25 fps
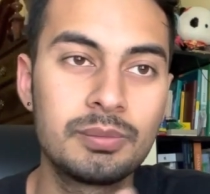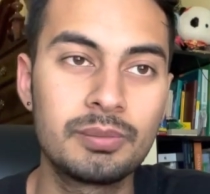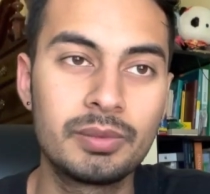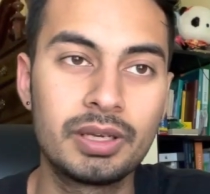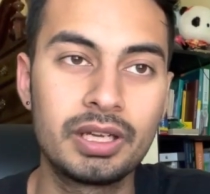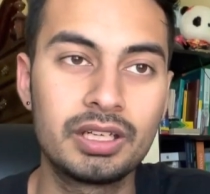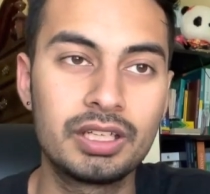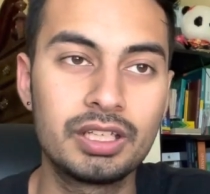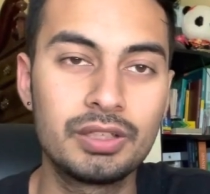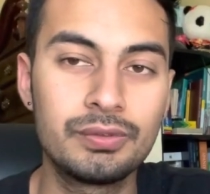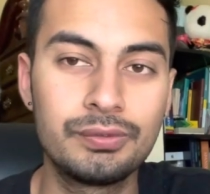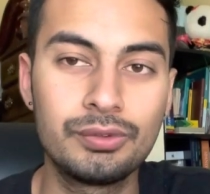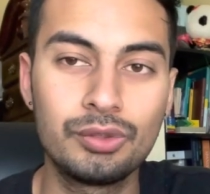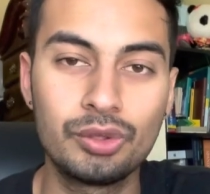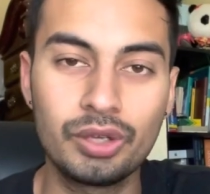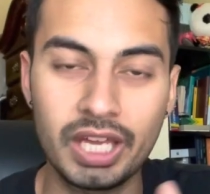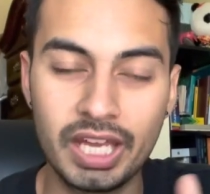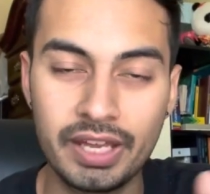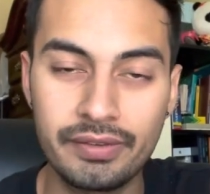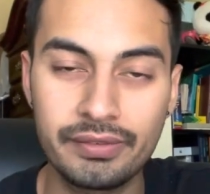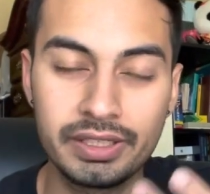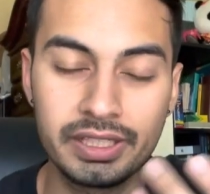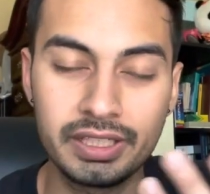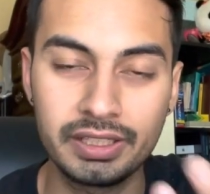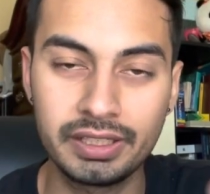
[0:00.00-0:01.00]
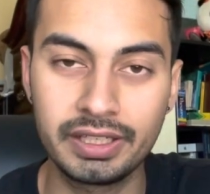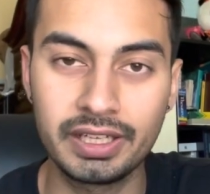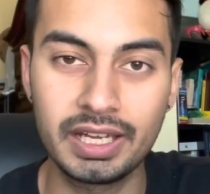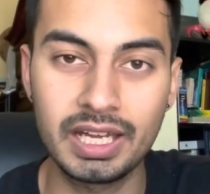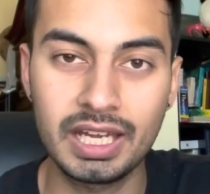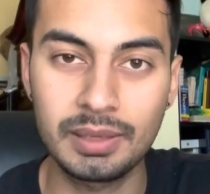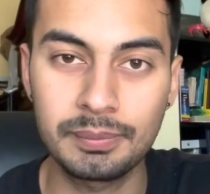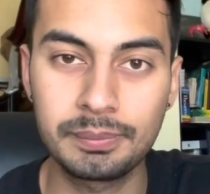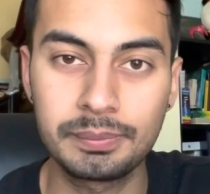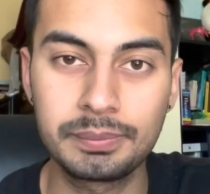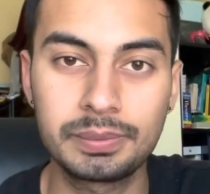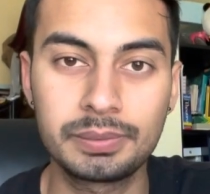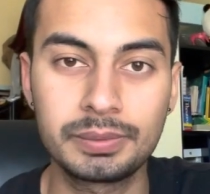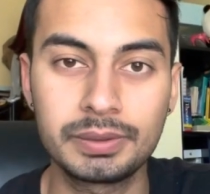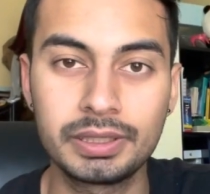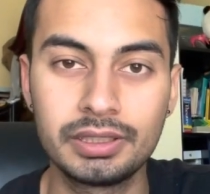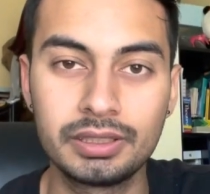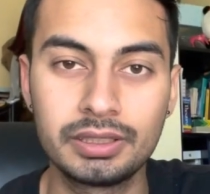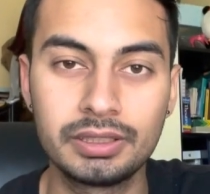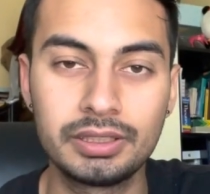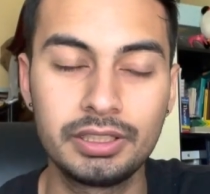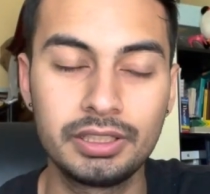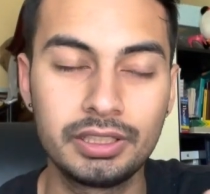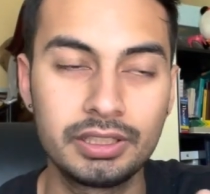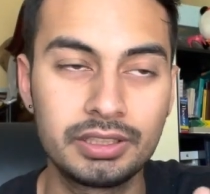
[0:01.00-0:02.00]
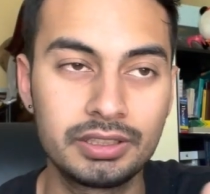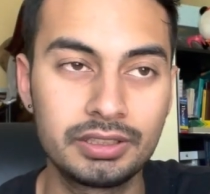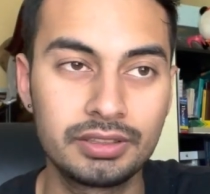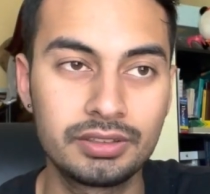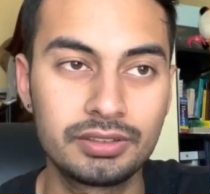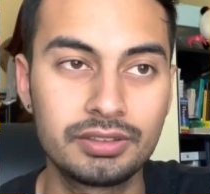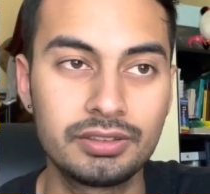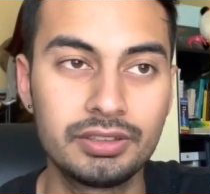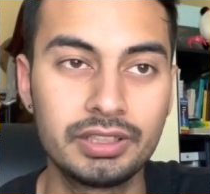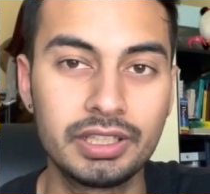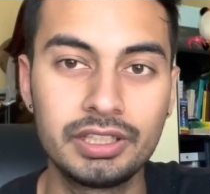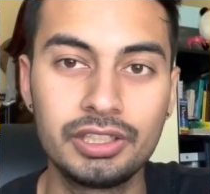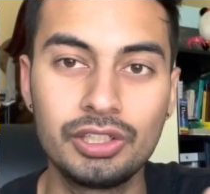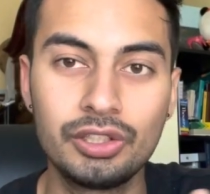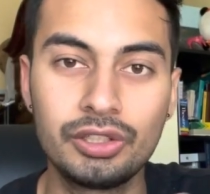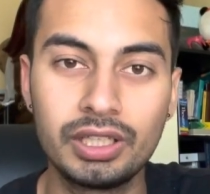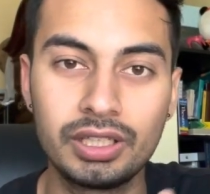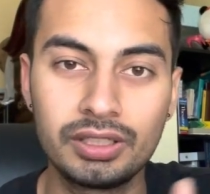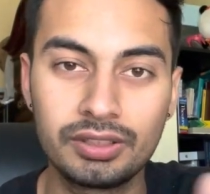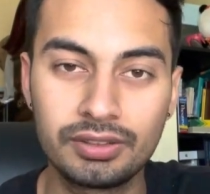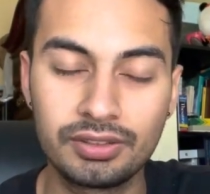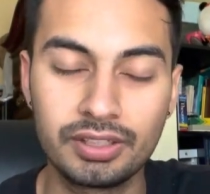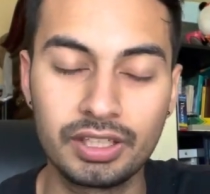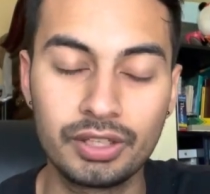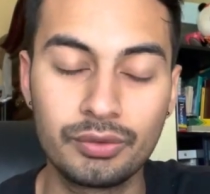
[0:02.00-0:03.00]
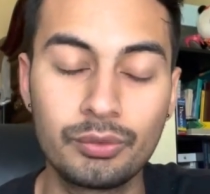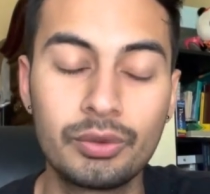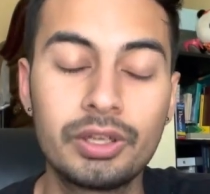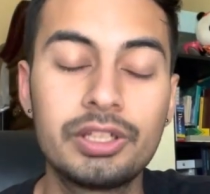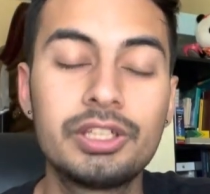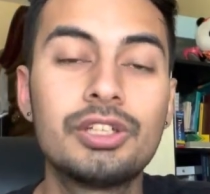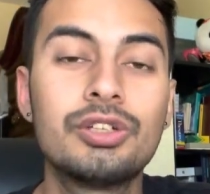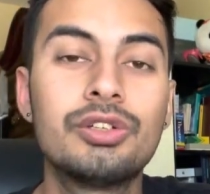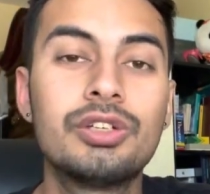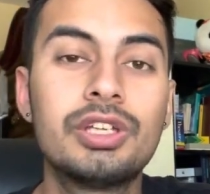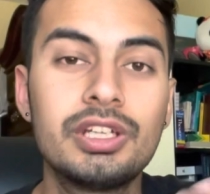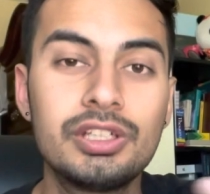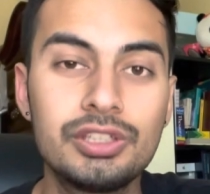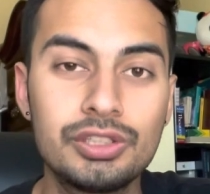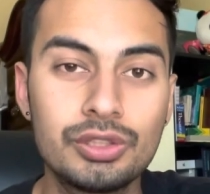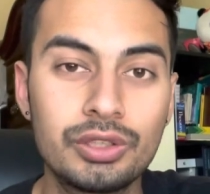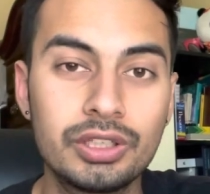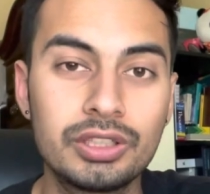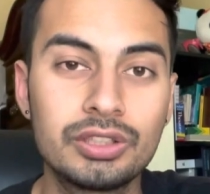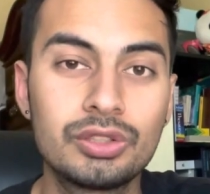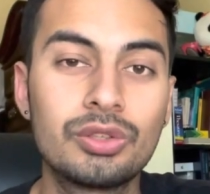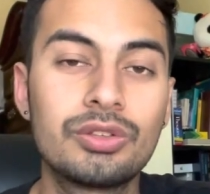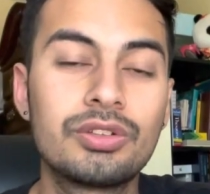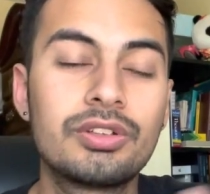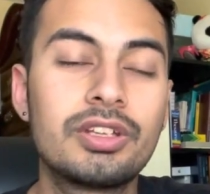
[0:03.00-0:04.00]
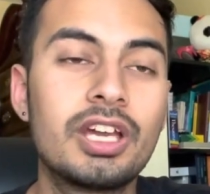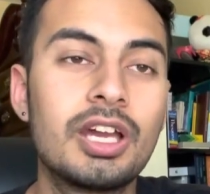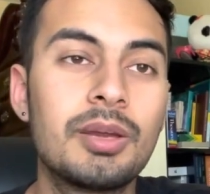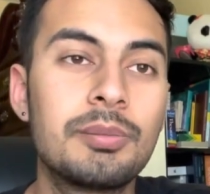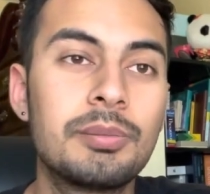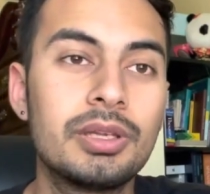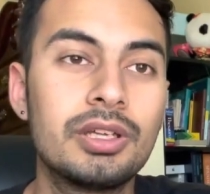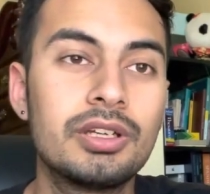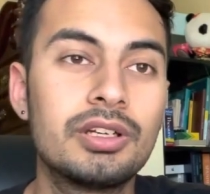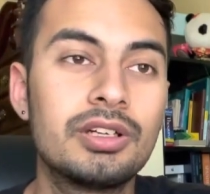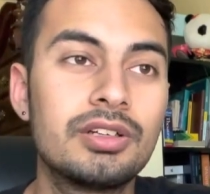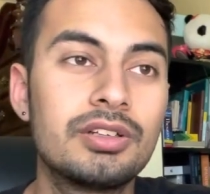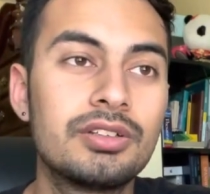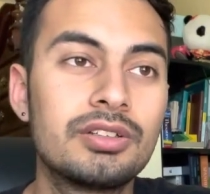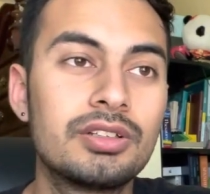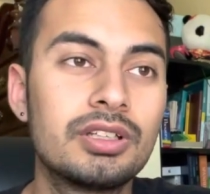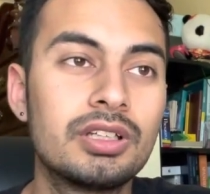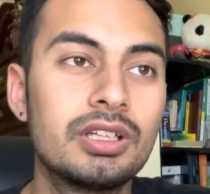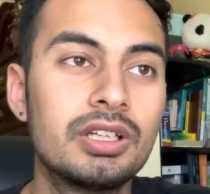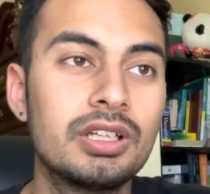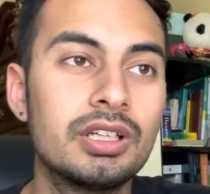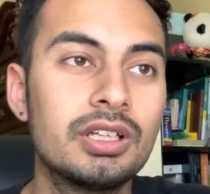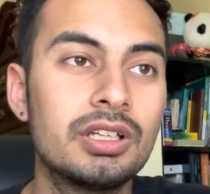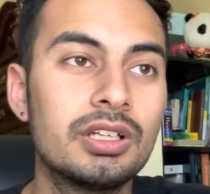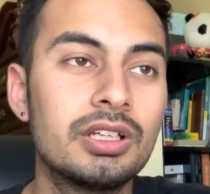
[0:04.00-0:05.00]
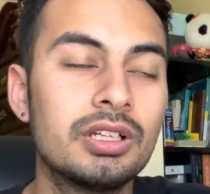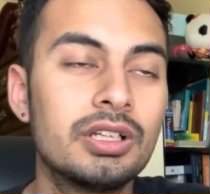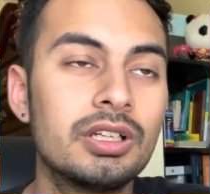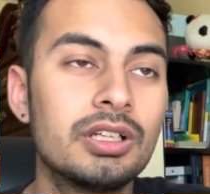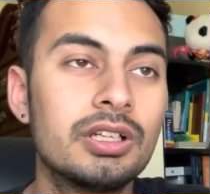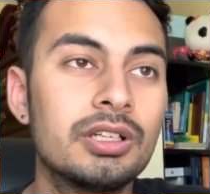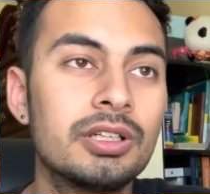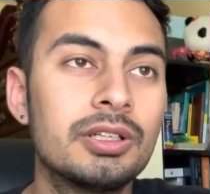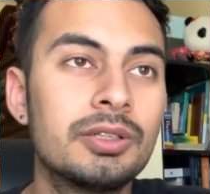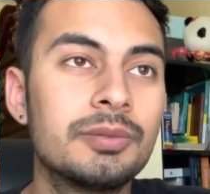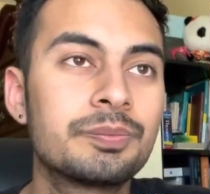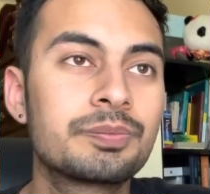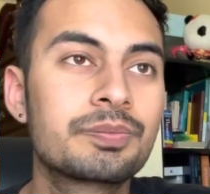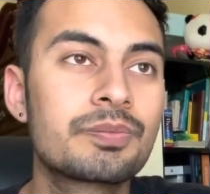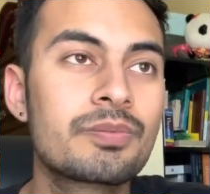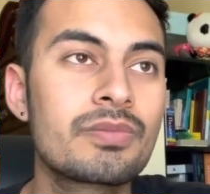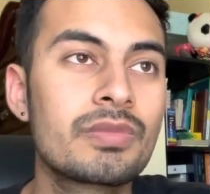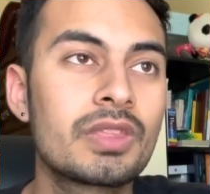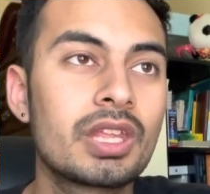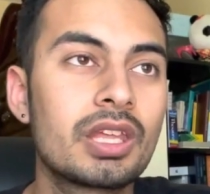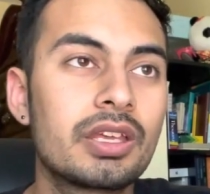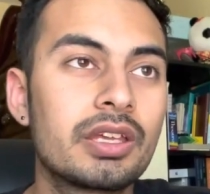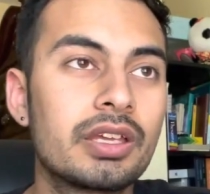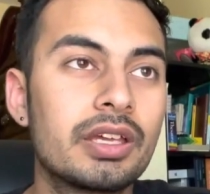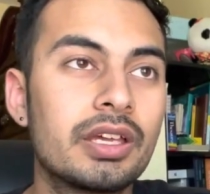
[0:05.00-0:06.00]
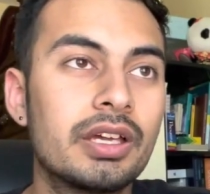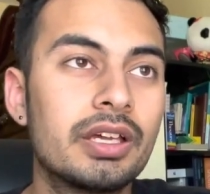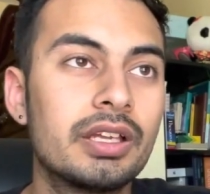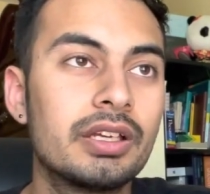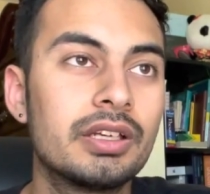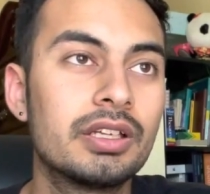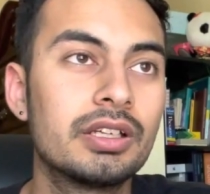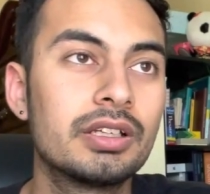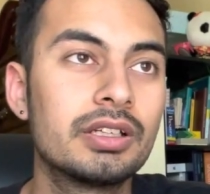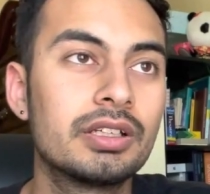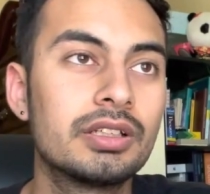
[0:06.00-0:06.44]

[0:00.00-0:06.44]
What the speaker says: And if you have any gap years, then you can say what you did during those gap years. And